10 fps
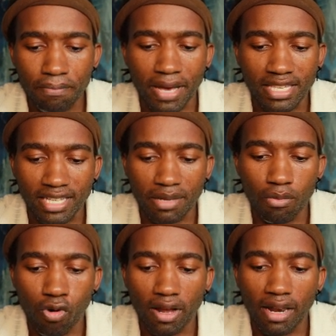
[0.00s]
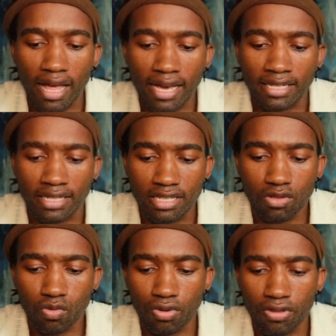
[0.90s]
basically more
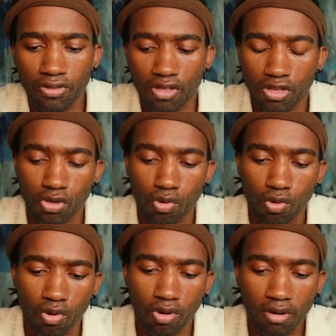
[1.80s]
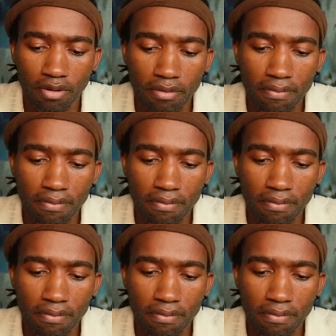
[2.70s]
aligned with your